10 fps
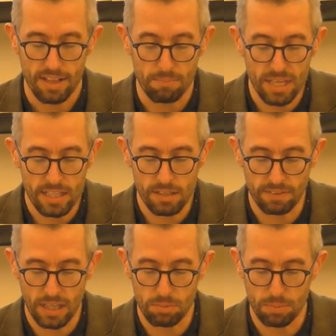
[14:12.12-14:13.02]
The means
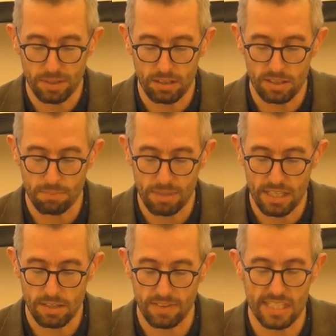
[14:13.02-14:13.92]
of labor appears the
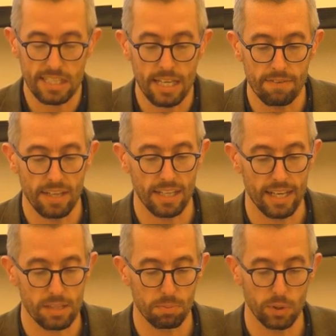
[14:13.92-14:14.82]
means of enslaving,
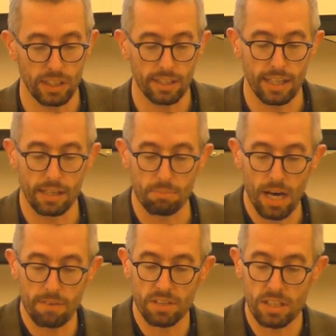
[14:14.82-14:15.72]
exploiting, and
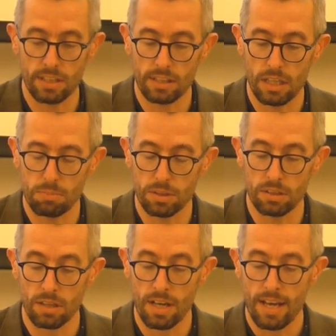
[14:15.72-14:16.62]
impoverishing the
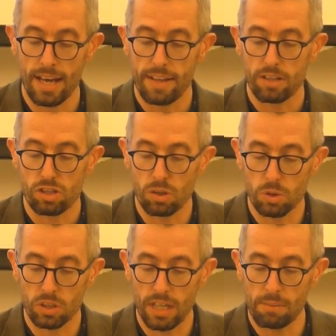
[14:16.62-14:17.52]
laborer. The
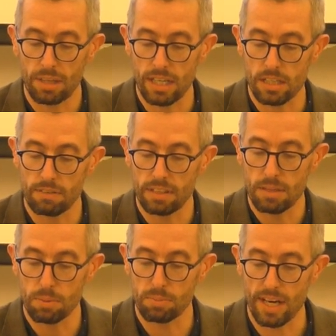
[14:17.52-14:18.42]
social combination of
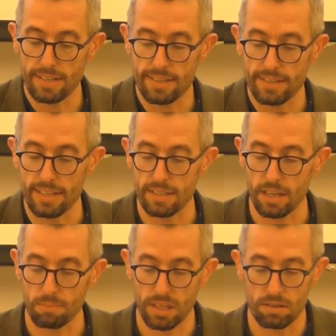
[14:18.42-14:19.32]
labor
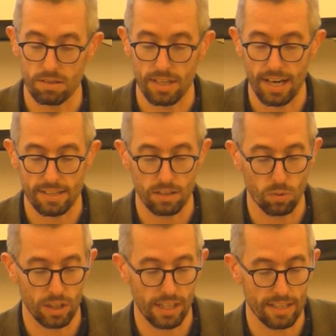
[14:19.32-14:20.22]
processes appears as an
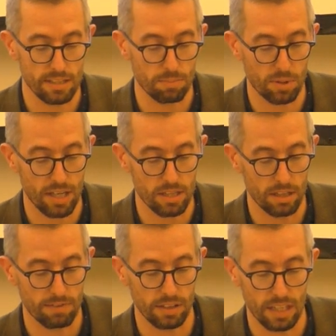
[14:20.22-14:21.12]
organized
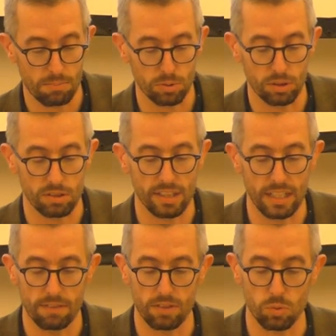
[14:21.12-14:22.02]
suppression of the laborer's
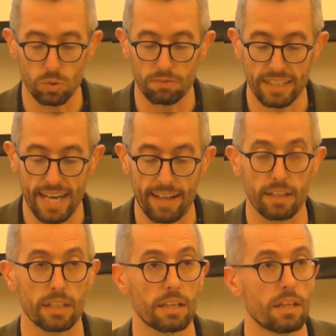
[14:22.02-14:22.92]
individual
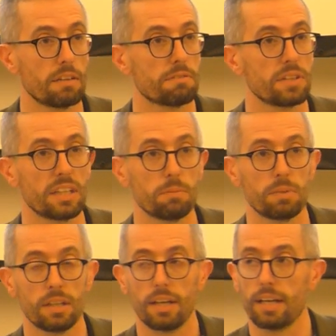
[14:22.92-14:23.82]
vitality, freedom,
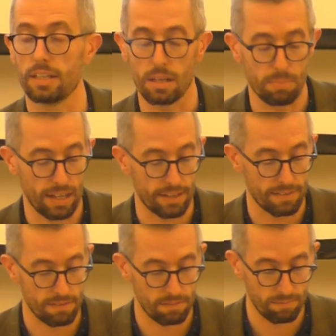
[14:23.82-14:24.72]
and
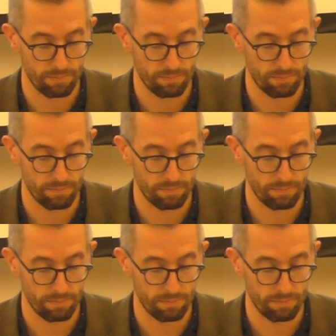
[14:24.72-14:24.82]
independence.